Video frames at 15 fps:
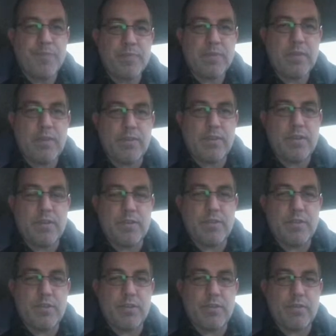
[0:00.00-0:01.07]
Because it is
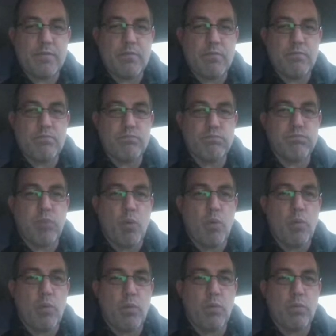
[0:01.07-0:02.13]
just
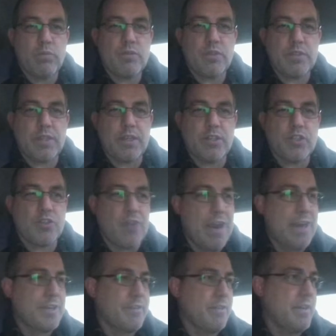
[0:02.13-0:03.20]
old, just like a
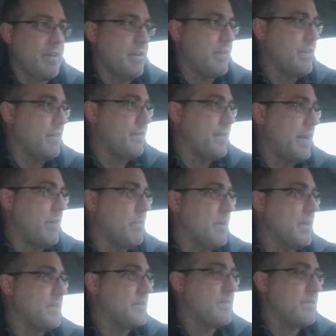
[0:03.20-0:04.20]
tractor in here. Everything vibrates.